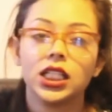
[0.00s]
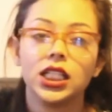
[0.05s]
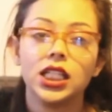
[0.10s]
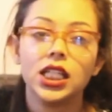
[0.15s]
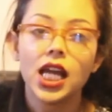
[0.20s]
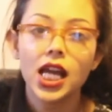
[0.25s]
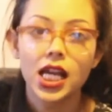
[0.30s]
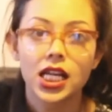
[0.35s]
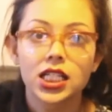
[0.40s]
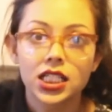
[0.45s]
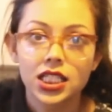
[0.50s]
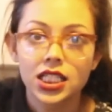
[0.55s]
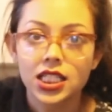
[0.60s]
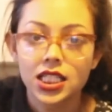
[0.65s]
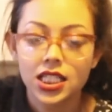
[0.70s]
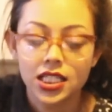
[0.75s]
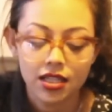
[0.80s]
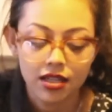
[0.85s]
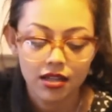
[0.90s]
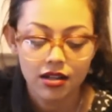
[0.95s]

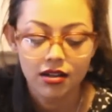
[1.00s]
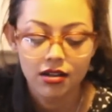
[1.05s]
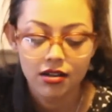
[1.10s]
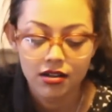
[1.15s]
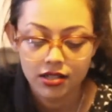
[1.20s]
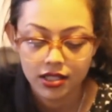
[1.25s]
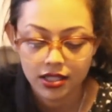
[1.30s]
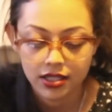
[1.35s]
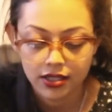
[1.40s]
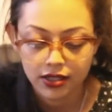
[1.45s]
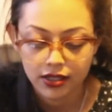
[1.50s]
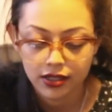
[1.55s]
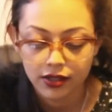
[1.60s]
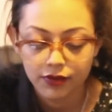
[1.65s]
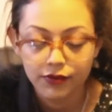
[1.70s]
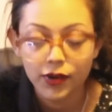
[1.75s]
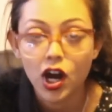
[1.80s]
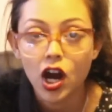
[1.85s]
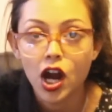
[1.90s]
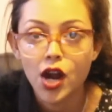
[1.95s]
Next are
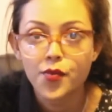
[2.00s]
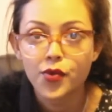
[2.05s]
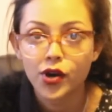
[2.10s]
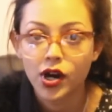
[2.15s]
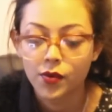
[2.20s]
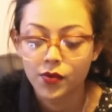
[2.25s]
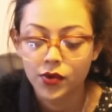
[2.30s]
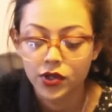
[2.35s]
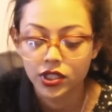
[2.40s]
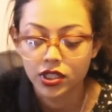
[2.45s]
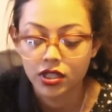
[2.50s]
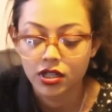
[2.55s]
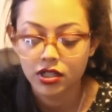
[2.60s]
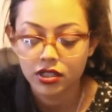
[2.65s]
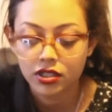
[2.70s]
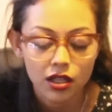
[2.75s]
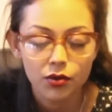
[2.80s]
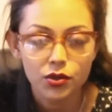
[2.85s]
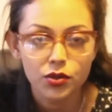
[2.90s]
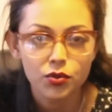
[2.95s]
some eyebrow
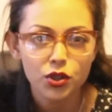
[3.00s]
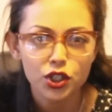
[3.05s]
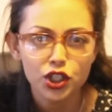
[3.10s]
products. I was